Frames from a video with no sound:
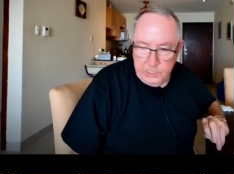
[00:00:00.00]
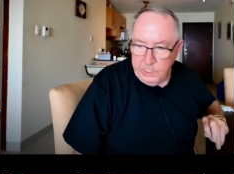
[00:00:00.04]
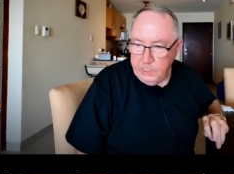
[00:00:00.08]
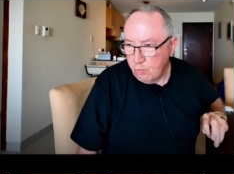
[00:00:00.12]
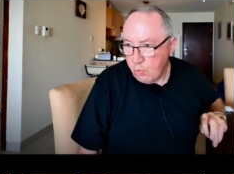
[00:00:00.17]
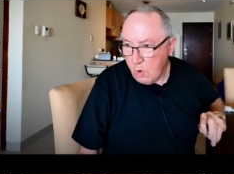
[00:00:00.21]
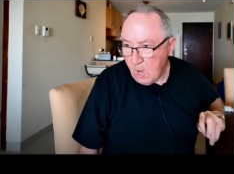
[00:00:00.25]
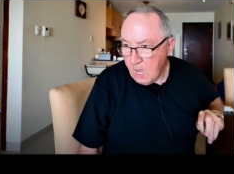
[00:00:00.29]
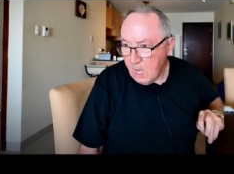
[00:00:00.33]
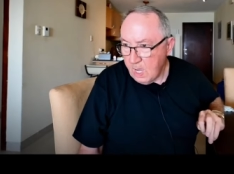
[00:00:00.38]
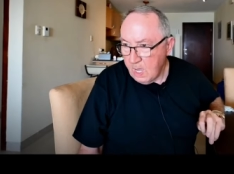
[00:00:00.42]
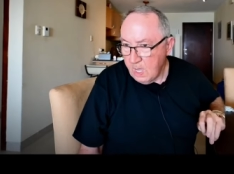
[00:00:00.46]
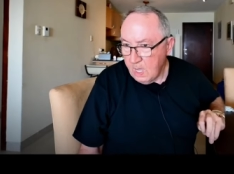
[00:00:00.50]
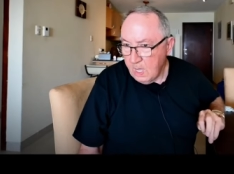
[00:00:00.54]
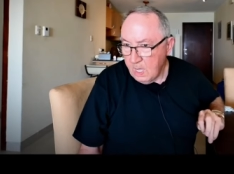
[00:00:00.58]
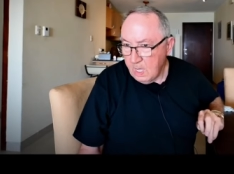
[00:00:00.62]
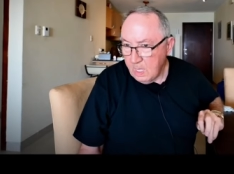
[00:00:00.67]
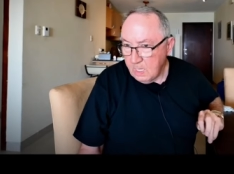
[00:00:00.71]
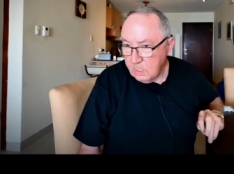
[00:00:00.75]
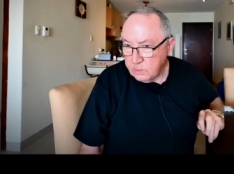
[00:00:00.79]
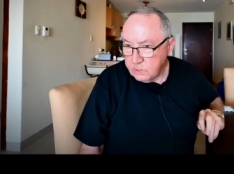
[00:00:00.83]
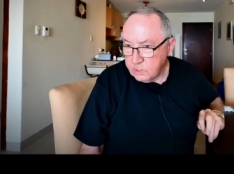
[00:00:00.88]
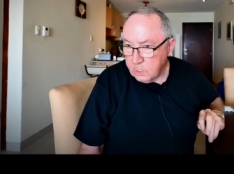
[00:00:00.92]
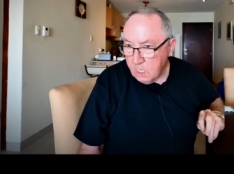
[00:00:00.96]
Cheek.
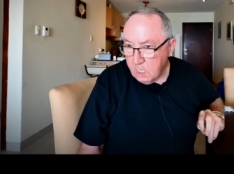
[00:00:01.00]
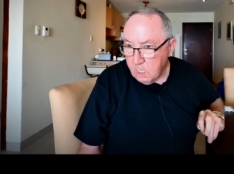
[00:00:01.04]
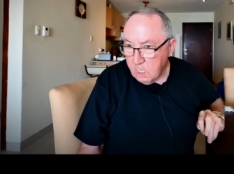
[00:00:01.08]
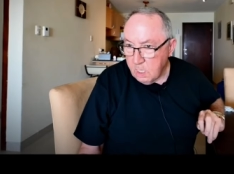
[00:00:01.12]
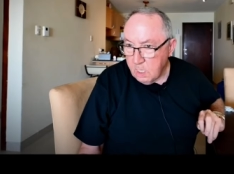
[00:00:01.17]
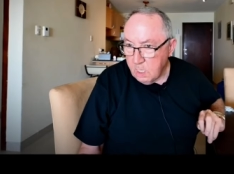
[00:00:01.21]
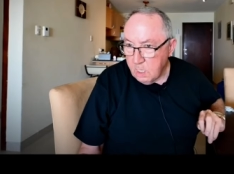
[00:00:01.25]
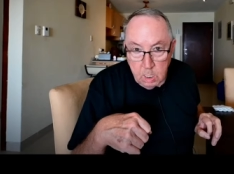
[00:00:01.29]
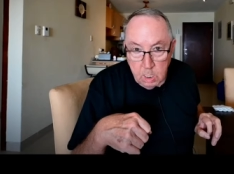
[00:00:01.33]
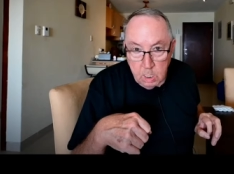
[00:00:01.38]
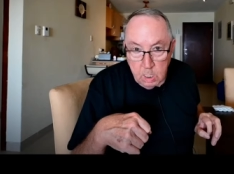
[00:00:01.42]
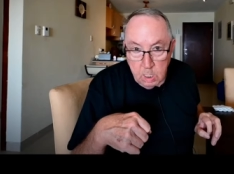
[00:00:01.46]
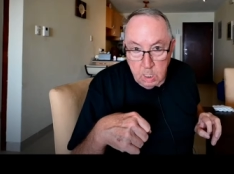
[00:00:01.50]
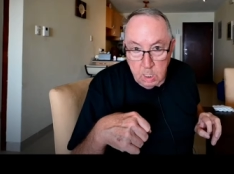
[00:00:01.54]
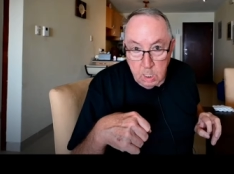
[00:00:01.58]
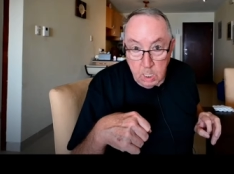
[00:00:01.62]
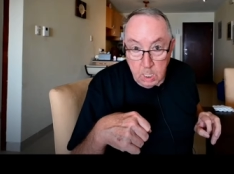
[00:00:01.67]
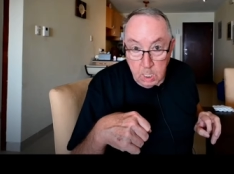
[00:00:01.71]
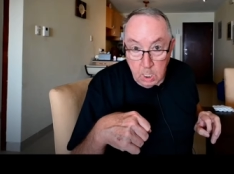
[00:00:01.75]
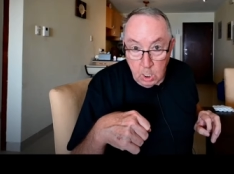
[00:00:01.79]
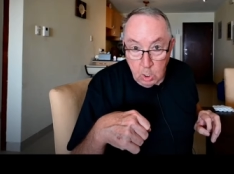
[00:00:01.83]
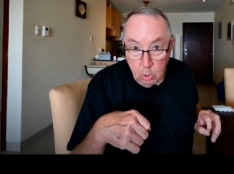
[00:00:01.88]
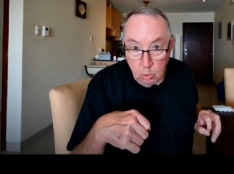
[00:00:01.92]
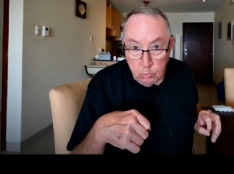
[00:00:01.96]
Roger!
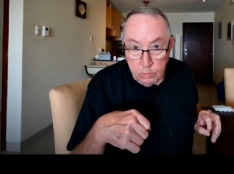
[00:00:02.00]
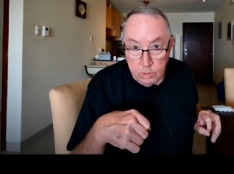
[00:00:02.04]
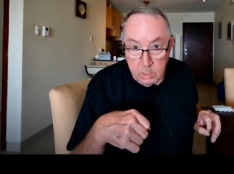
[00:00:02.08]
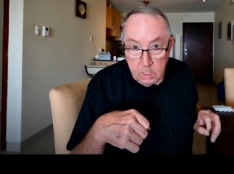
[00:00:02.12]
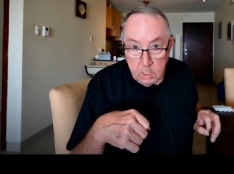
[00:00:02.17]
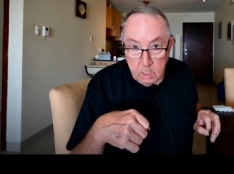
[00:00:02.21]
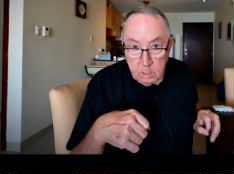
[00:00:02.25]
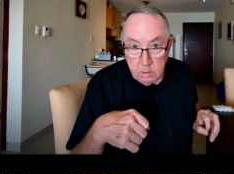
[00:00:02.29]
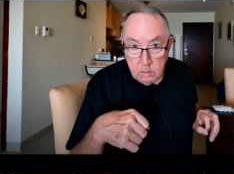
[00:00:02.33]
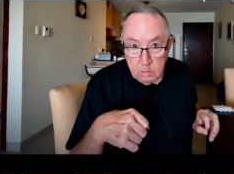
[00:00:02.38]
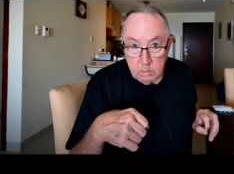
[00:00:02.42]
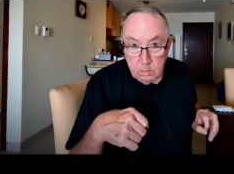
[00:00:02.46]
Hello there.